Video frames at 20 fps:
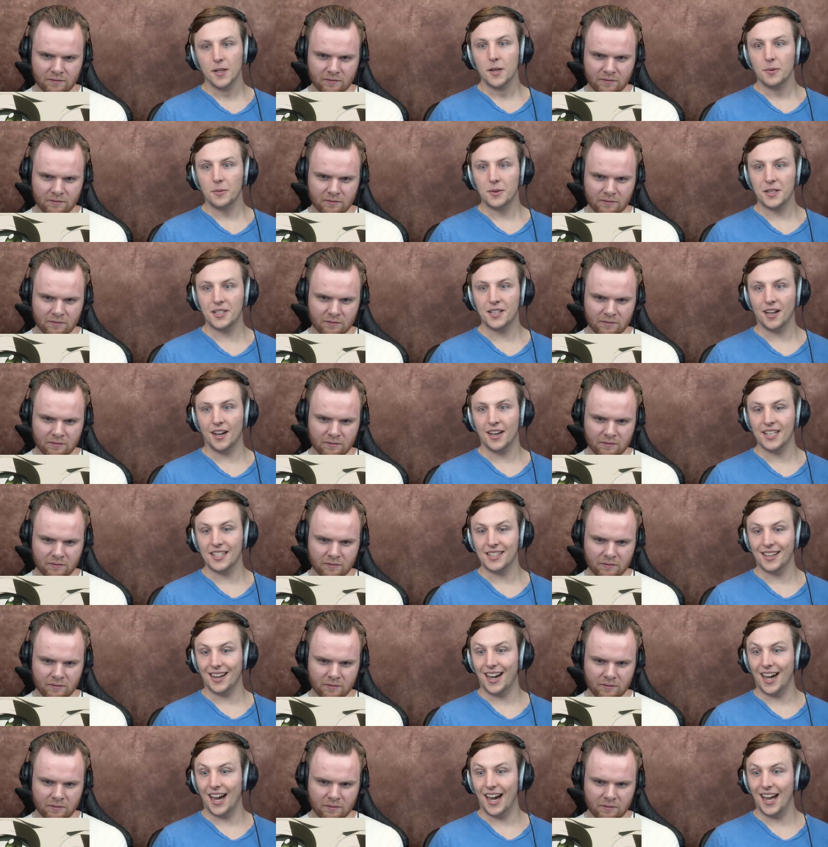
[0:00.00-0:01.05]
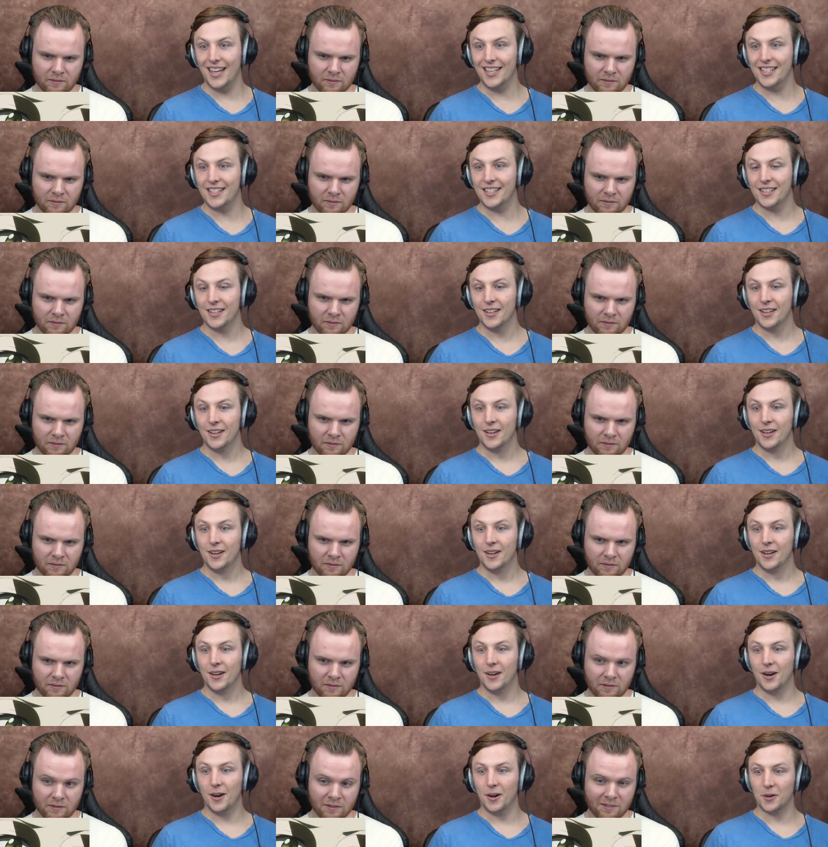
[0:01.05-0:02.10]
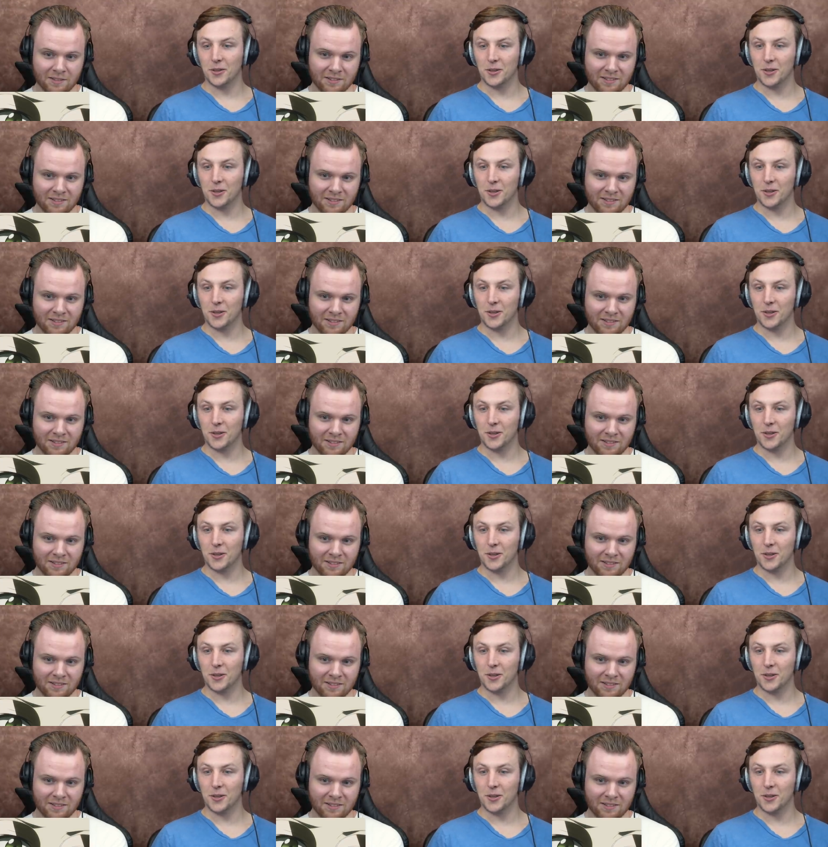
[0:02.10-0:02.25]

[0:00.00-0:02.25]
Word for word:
Speaker 1: We saw his eyes? Oh